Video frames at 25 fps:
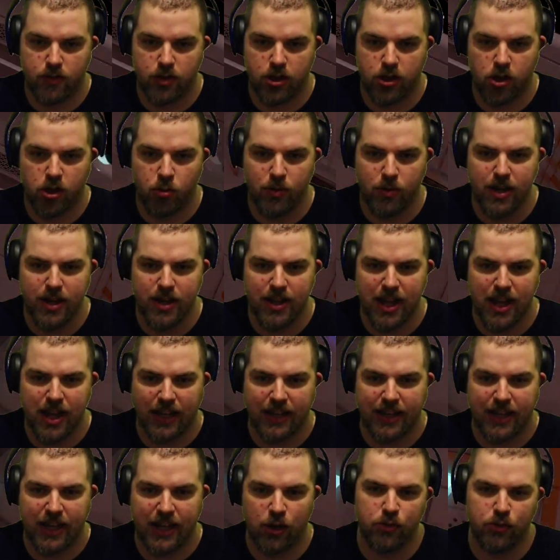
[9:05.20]
Are we,
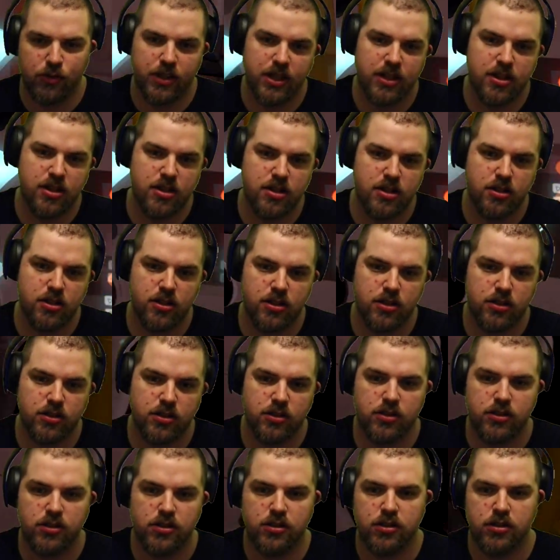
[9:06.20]
like, tilted?
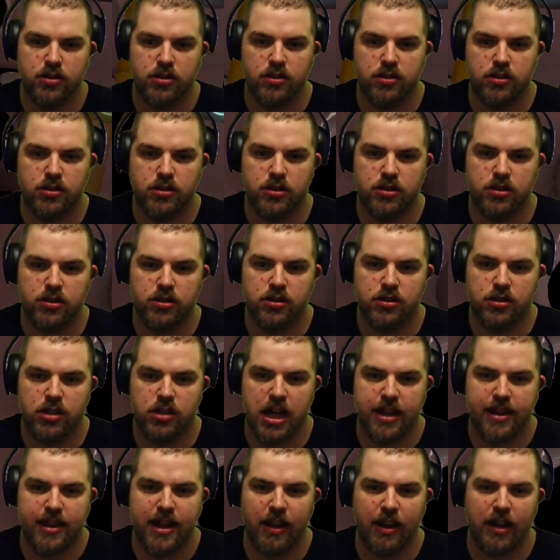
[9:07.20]

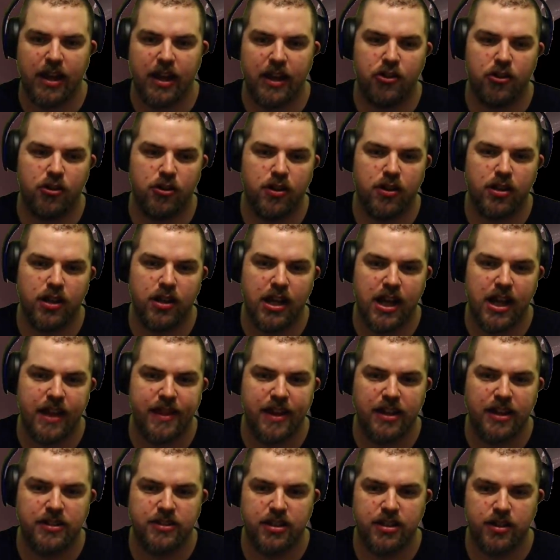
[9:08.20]
I think either... I
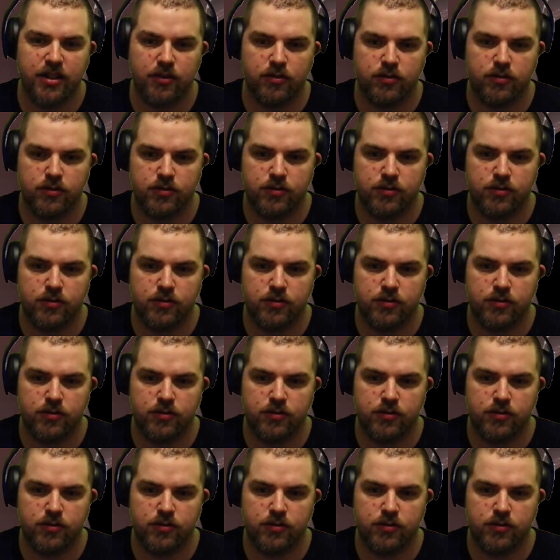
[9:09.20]
think so.